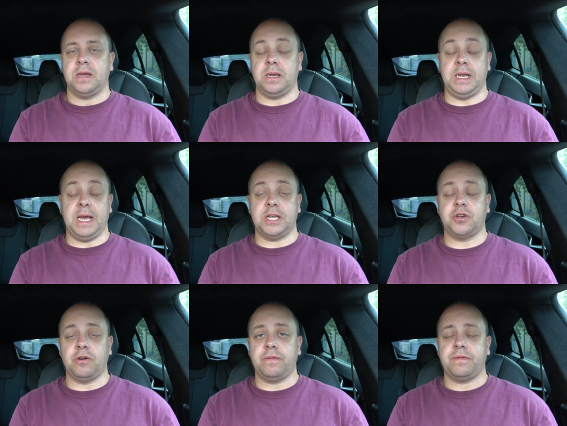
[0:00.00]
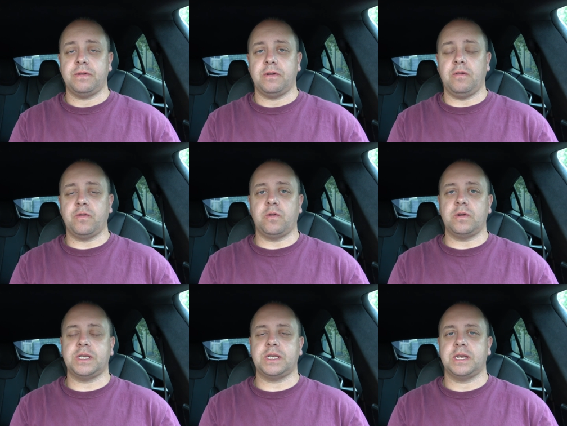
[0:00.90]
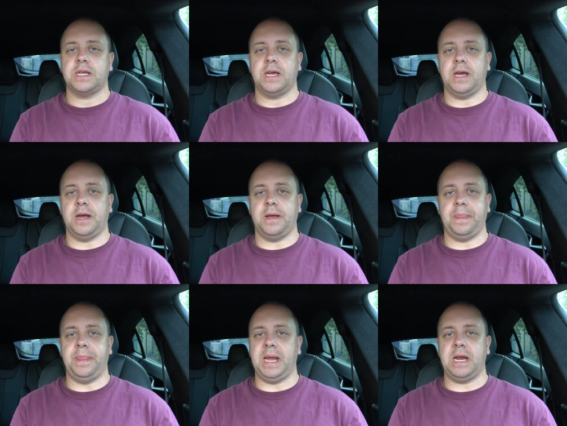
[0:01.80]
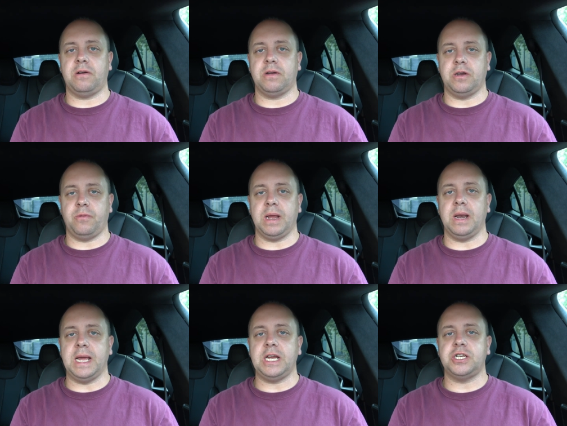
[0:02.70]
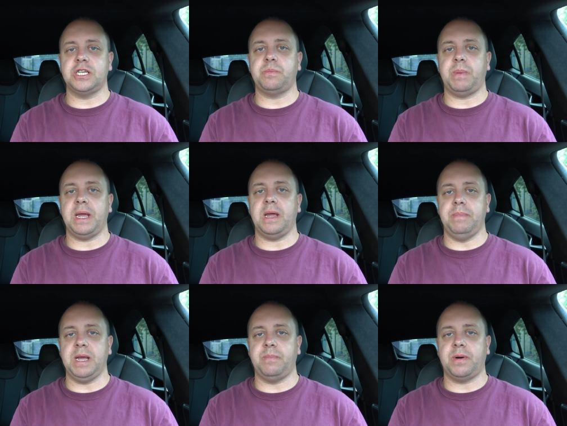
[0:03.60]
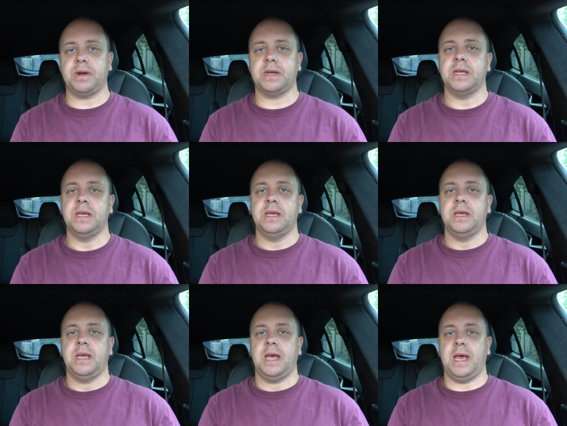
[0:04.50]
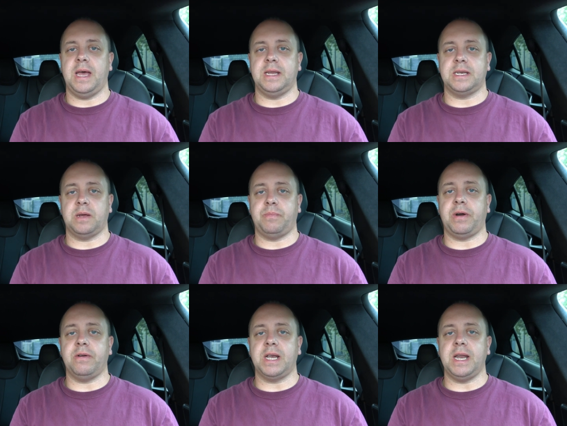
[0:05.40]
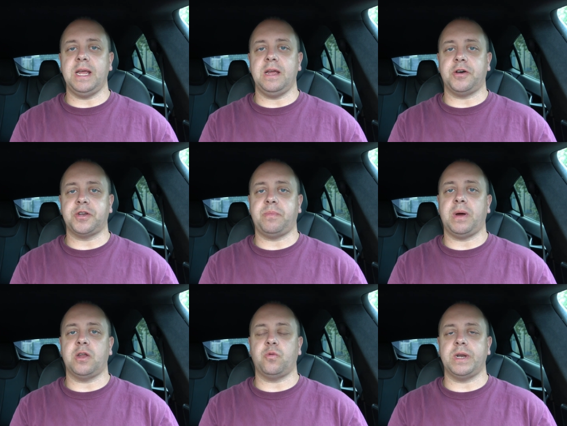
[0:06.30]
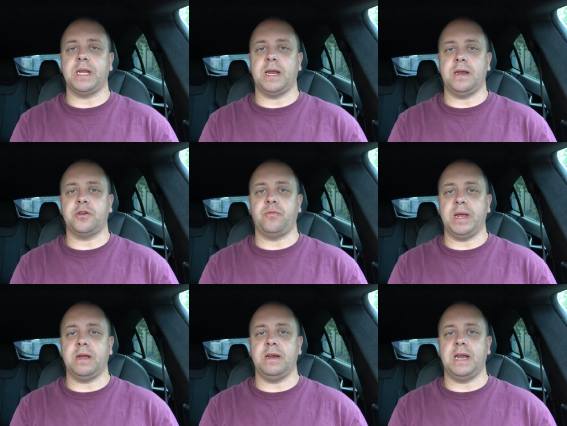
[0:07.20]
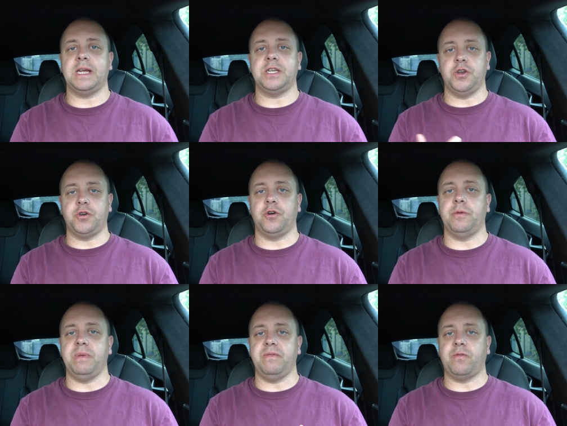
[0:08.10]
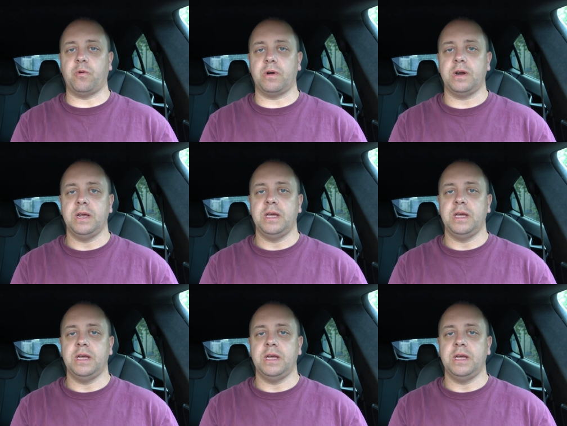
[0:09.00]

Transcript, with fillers: the S-curve, of course, uh, there the regulations play a big part and apparently Autopilot 1 cannot recognize the turn before